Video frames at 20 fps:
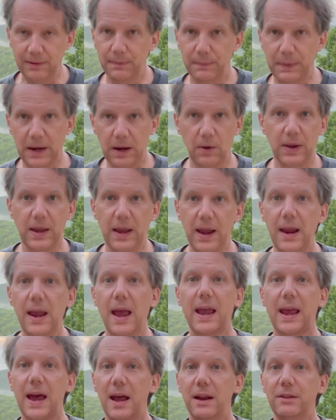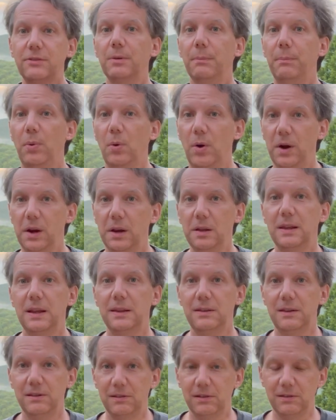I'm like, okay, I got to support
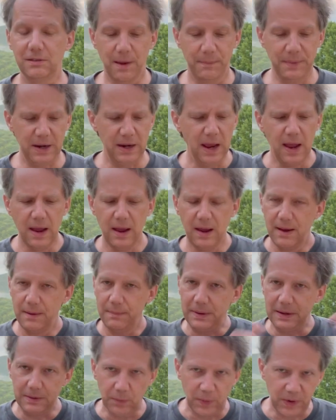that this has come in. I mean, we